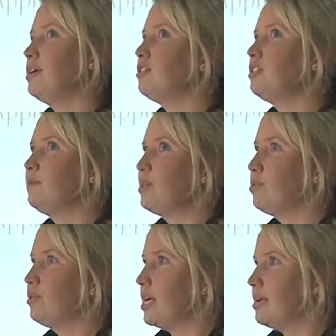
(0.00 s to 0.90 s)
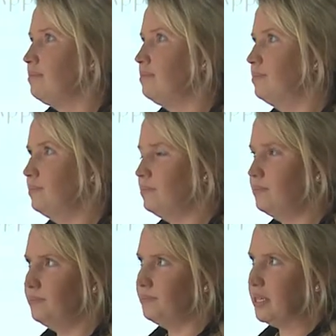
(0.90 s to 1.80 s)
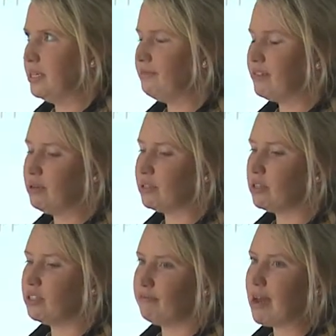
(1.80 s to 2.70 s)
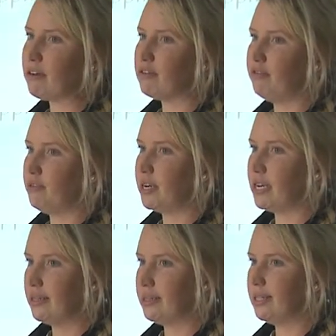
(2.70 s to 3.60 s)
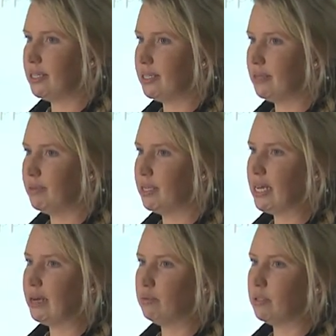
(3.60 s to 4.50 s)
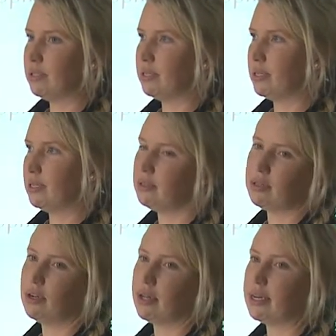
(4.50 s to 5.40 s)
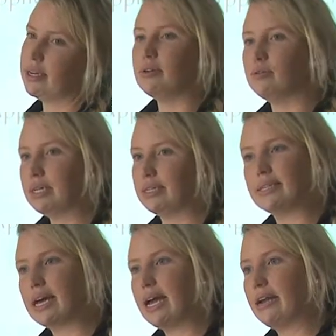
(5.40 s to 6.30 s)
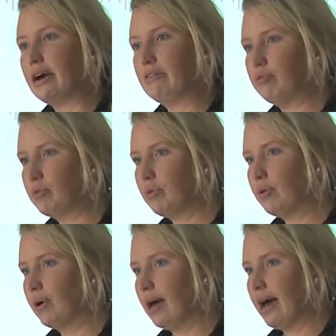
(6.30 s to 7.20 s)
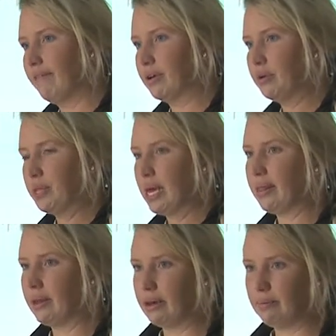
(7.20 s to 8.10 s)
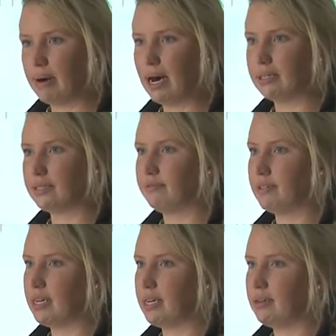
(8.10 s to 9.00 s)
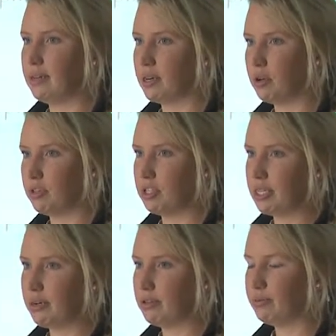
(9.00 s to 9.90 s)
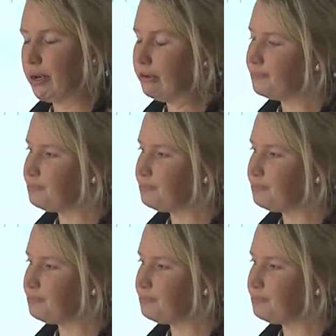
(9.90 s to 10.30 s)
used to be thought that if there was lots of macrofauna in the system, that was, like a good indicator for having all the other parts of the ecology there as well.